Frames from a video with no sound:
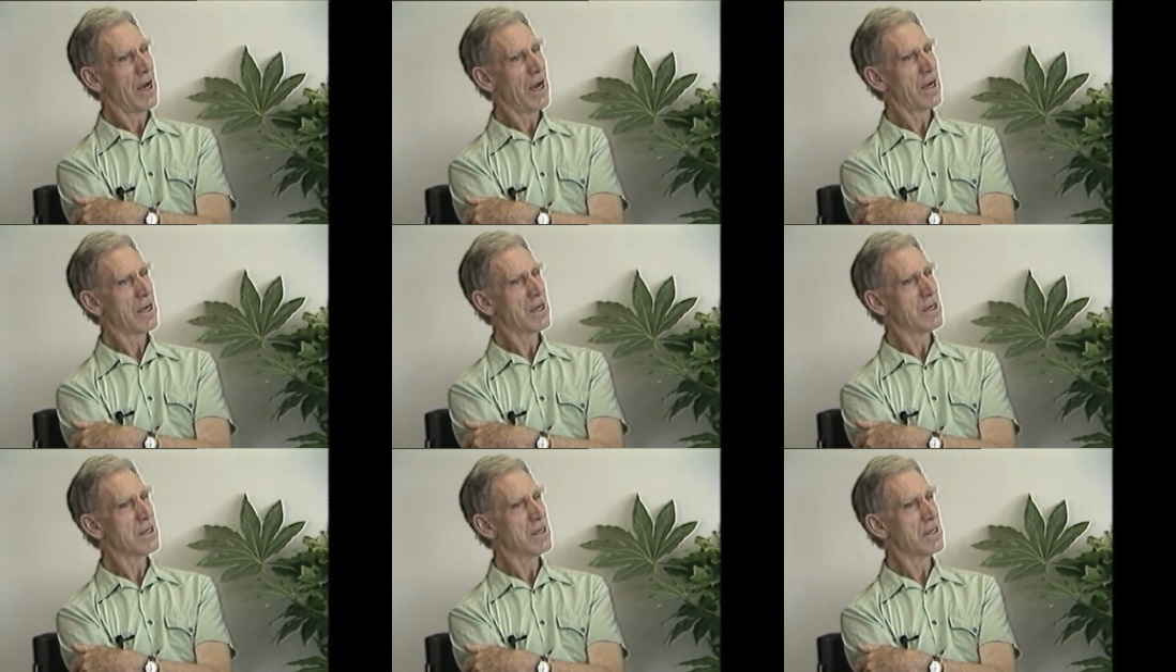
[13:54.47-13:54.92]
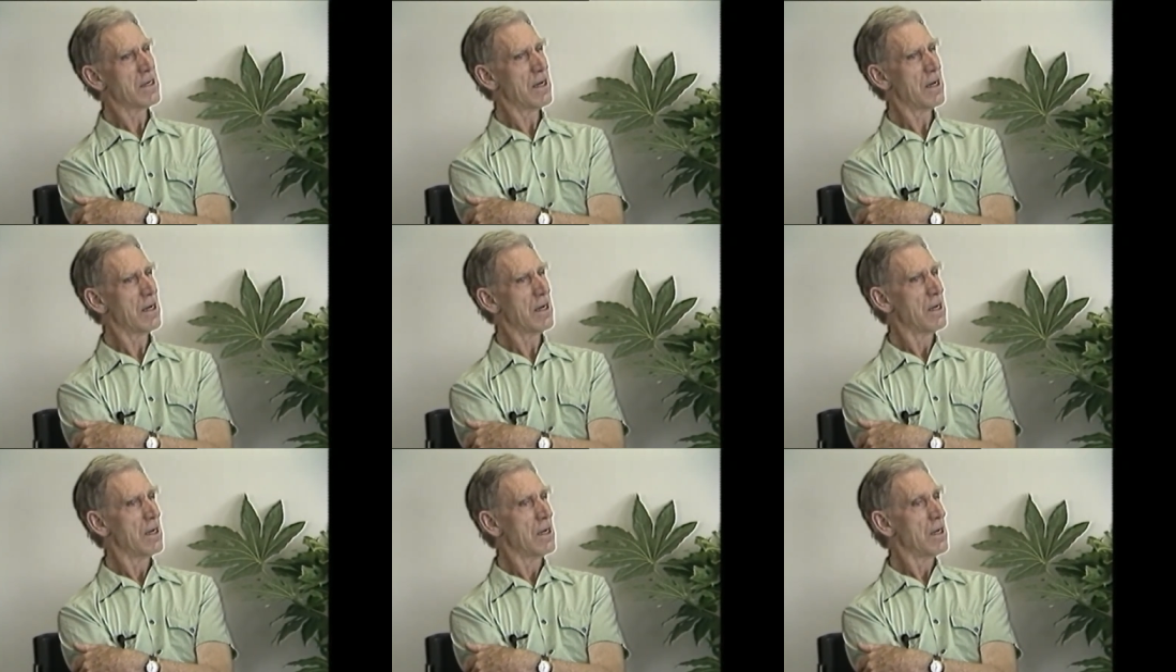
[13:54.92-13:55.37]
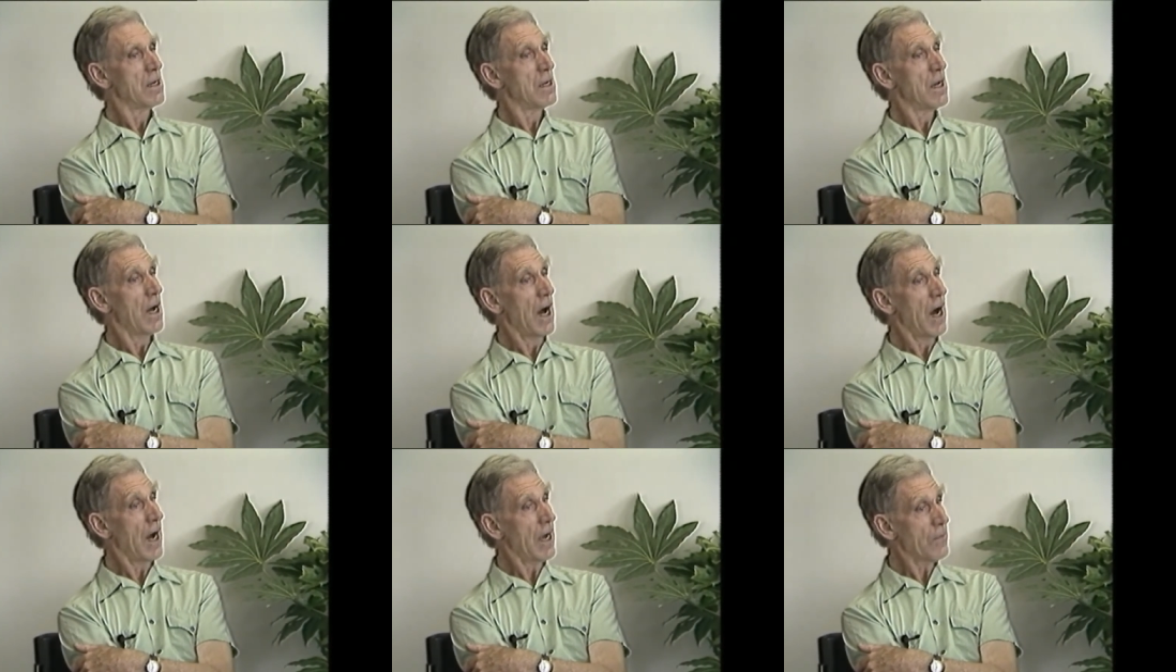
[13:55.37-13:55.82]
And
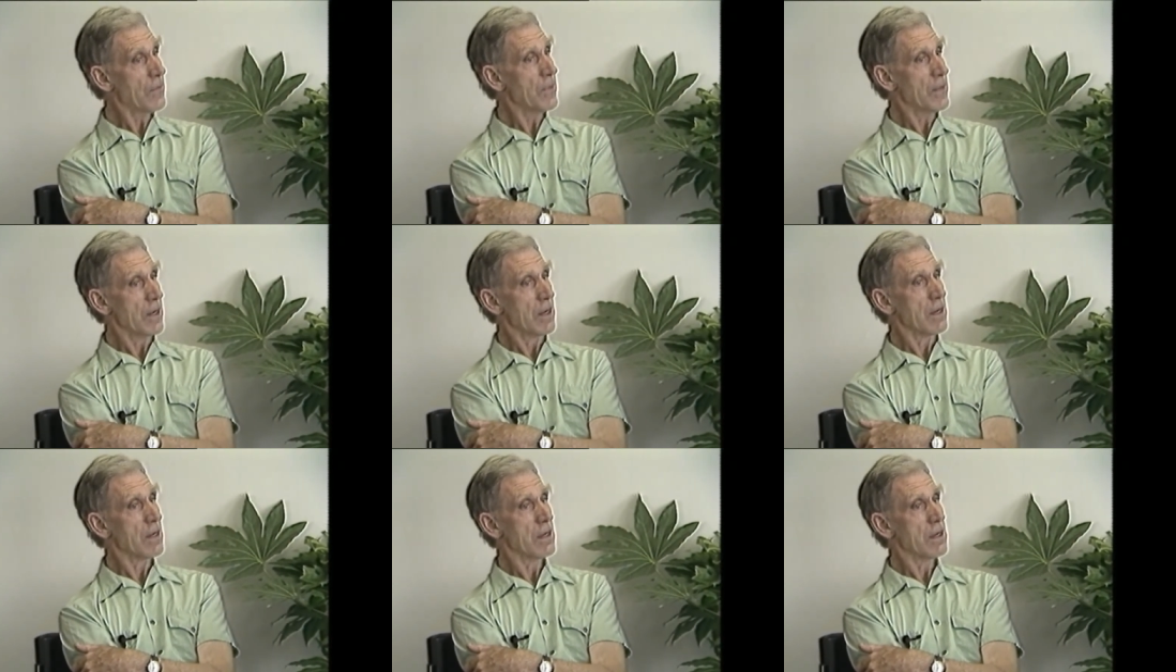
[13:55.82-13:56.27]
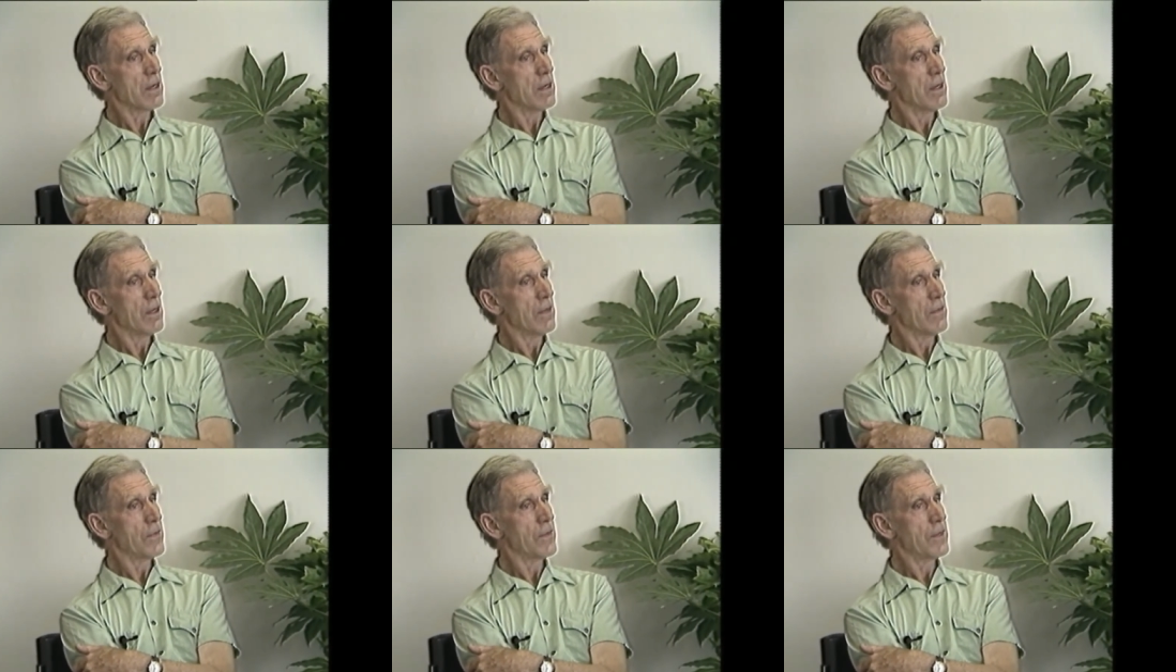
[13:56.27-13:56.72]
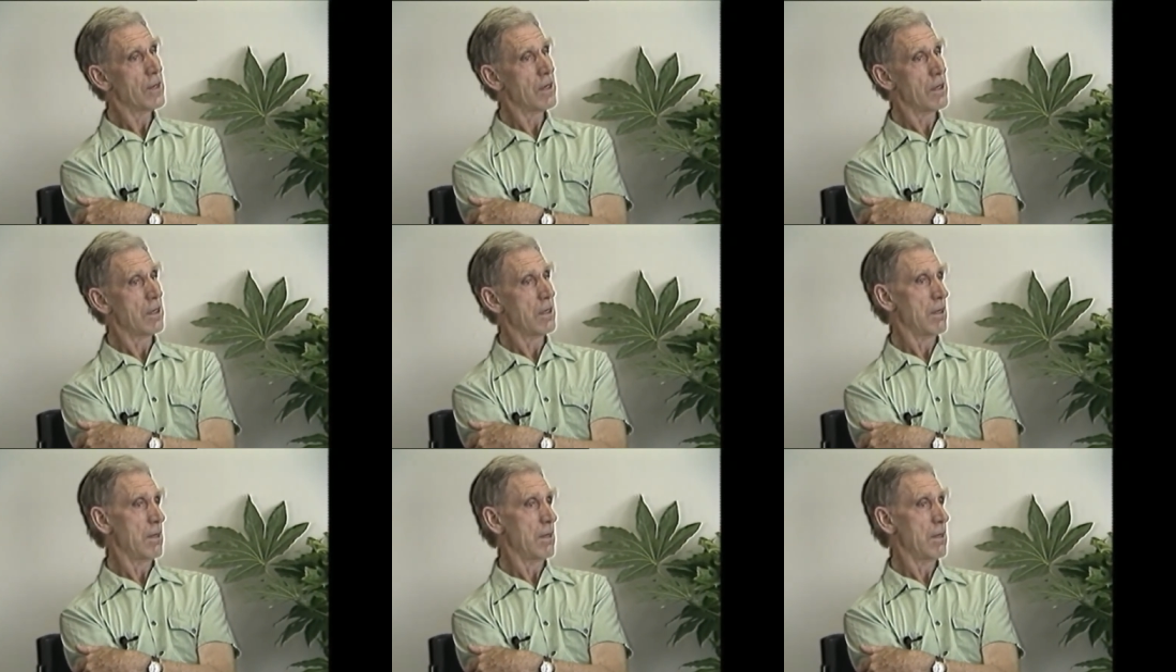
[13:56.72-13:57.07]
uh, I think the,